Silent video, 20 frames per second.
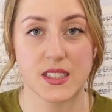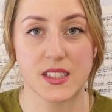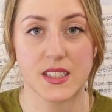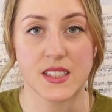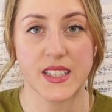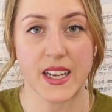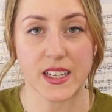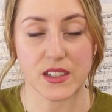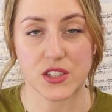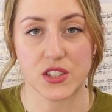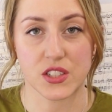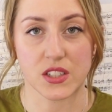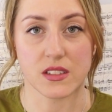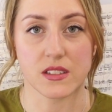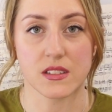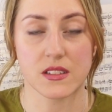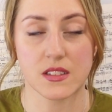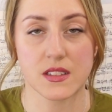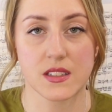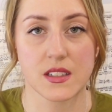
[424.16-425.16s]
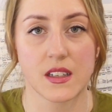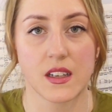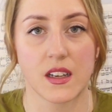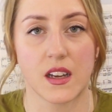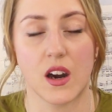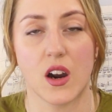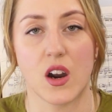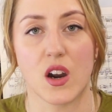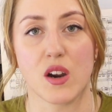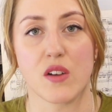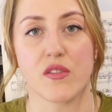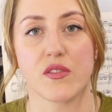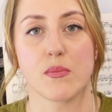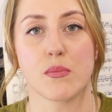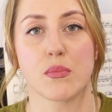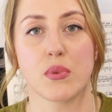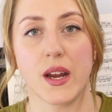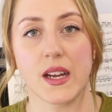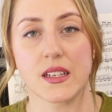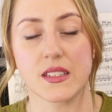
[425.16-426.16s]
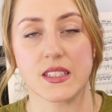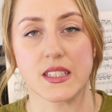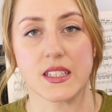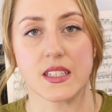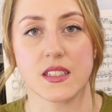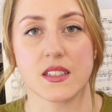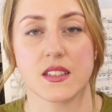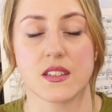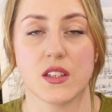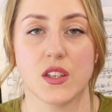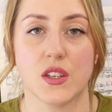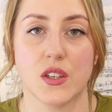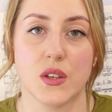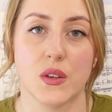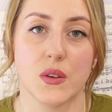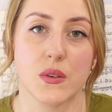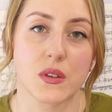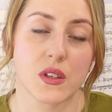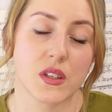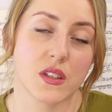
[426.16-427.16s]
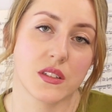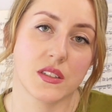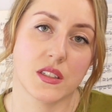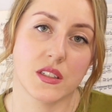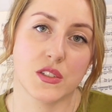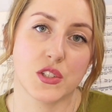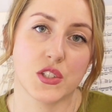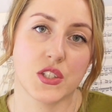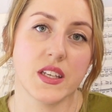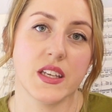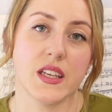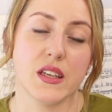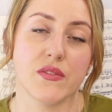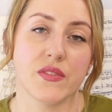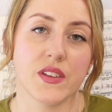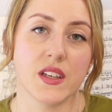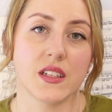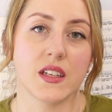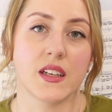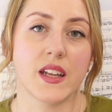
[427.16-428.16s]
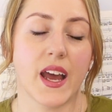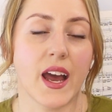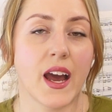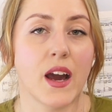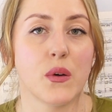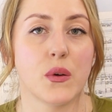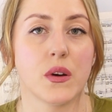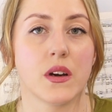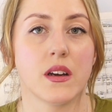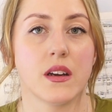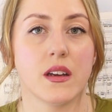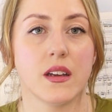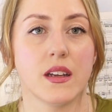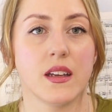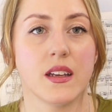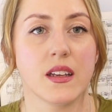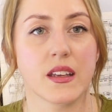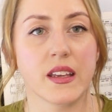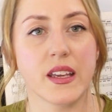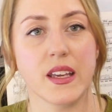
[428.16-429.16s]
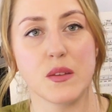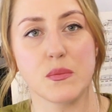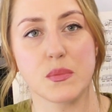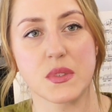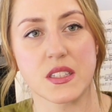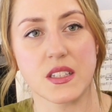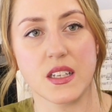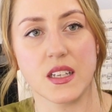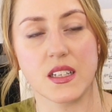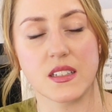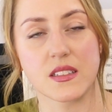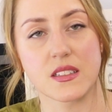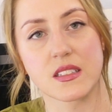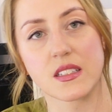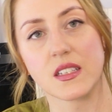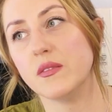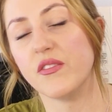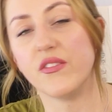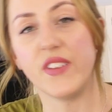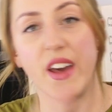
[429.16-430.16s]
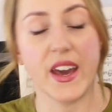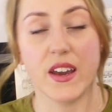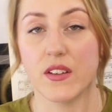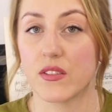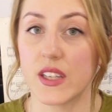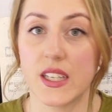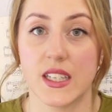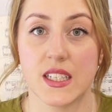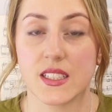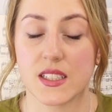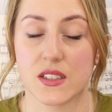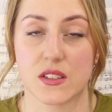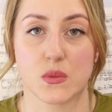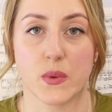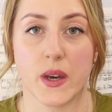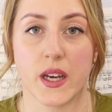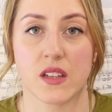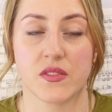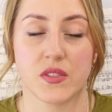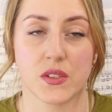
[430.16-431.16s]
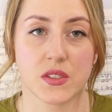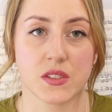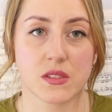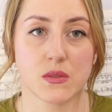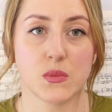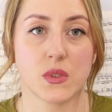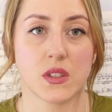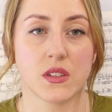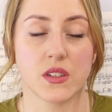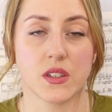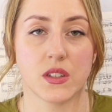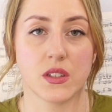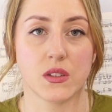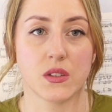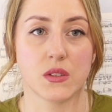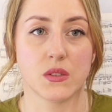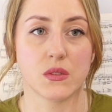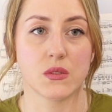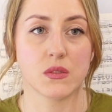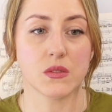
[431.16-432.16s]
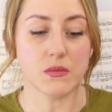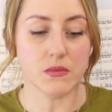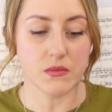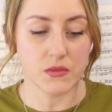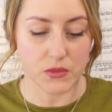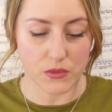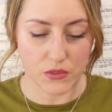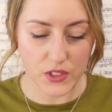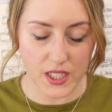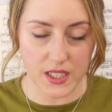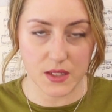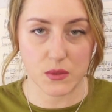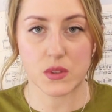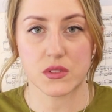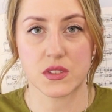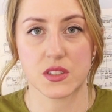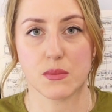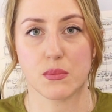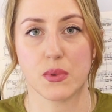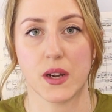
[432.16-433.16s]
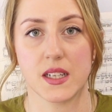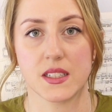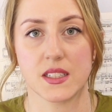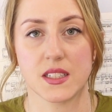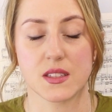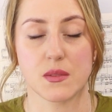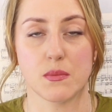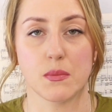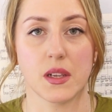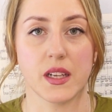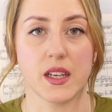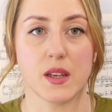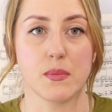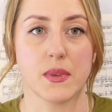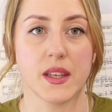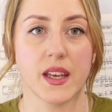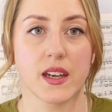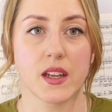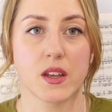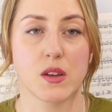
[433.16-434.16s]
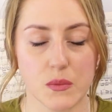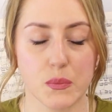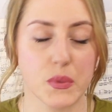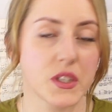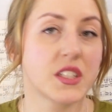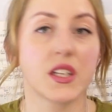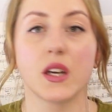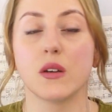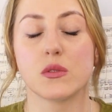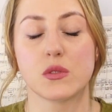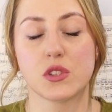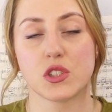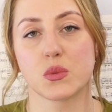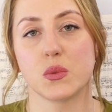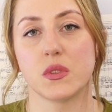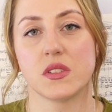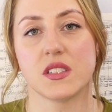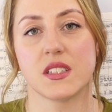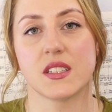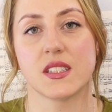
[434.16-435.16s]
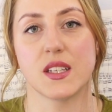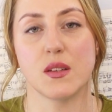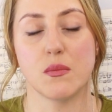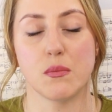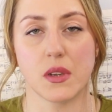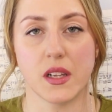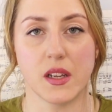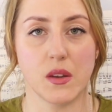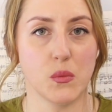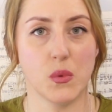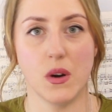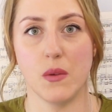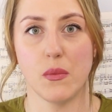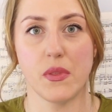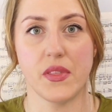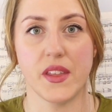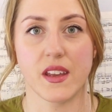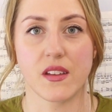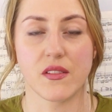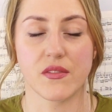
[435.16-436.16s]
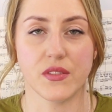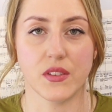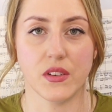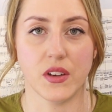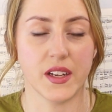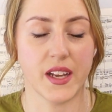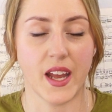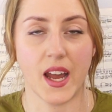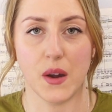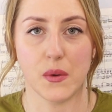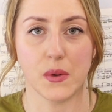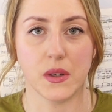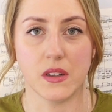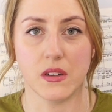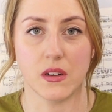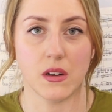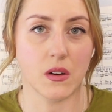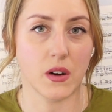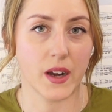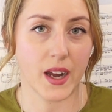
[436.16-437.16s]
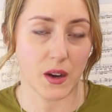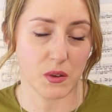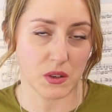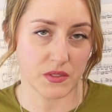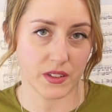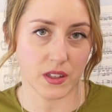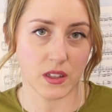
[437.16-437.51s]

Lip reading: sections of practice that you could achieve in an hour. It keeps it varied as well. If you're someone who really wants to practice and play piano, but you don't just want to sit and play one thing for an hour or however